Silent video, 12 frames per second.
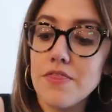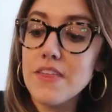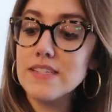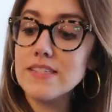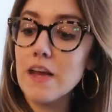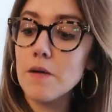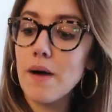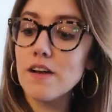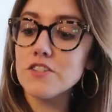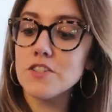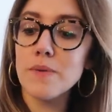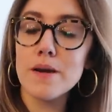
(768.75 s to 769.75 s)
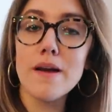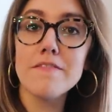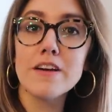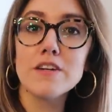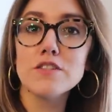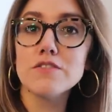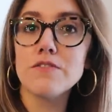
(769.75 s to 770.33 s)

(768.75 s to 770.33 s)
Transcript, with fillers: This nail polish has been on my fingers